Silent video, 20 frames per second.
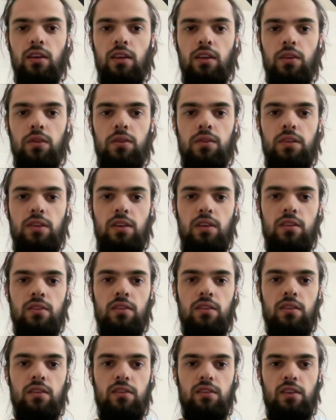you see
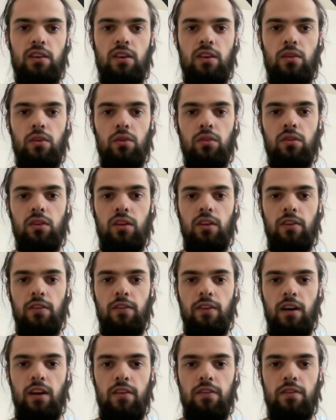that there are only
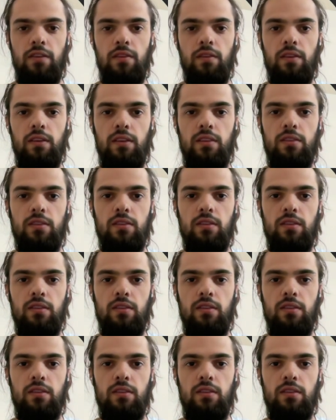5 events.